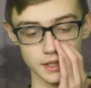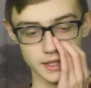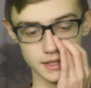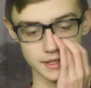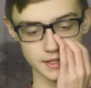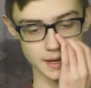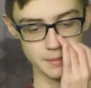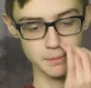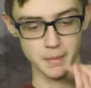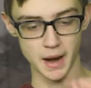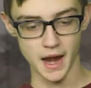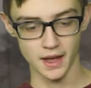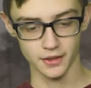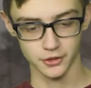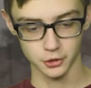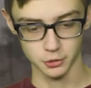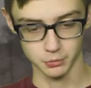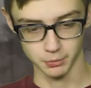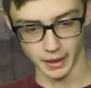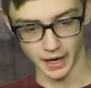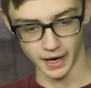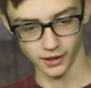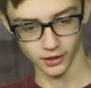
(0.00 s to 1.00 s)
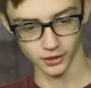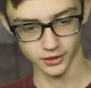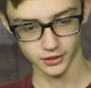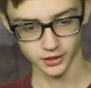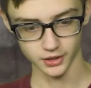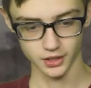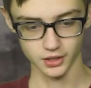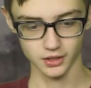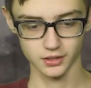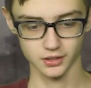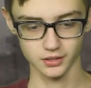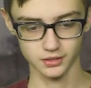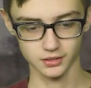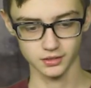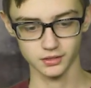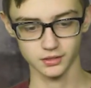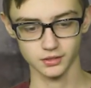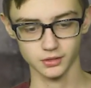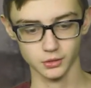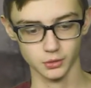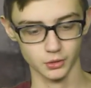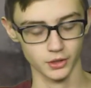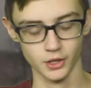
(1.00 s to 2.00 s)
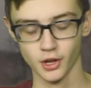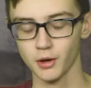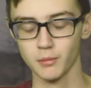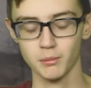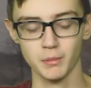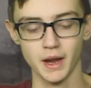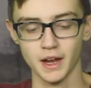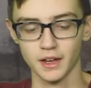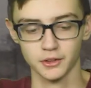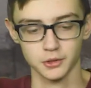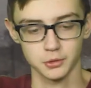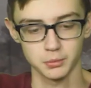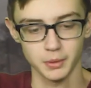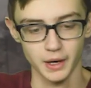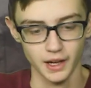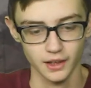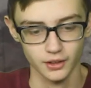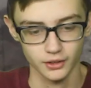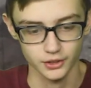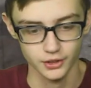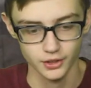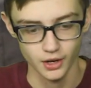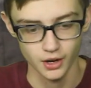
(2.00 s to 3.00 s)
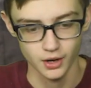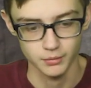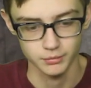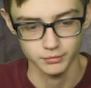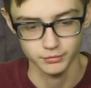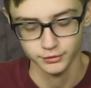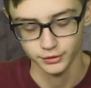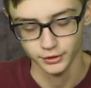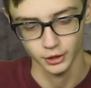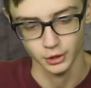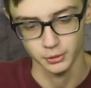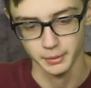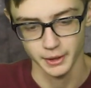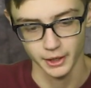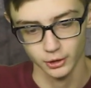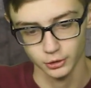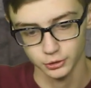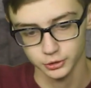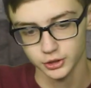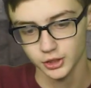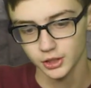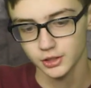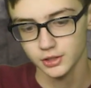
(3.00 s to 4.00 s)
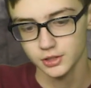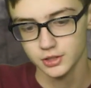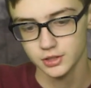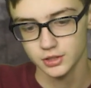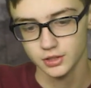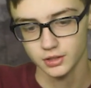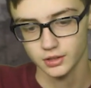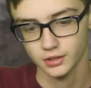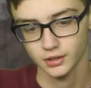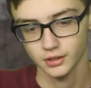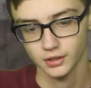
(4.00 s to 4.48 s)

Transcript: Is that Matthew Ballard? Or not Matthew Ballard, um, Philip Eldridge?